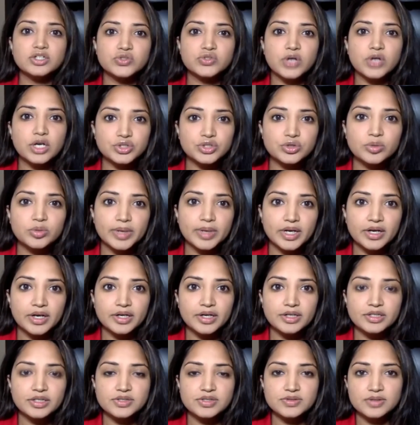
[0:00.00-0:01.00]
structural
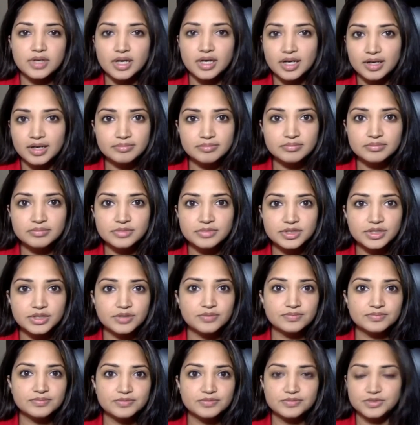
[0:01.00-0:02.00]
barriers,
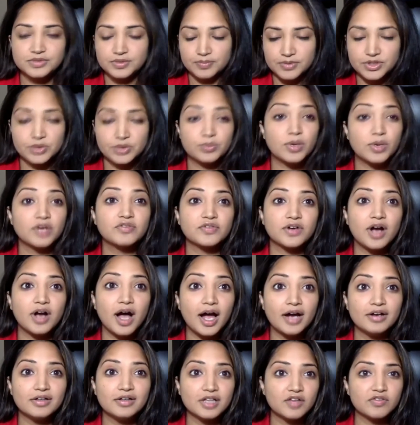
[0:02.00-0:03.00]
to run for
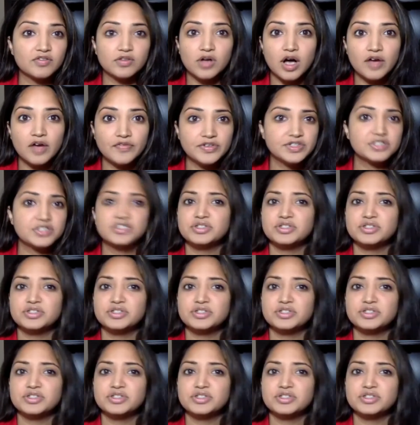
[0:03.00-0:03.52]
higher level office,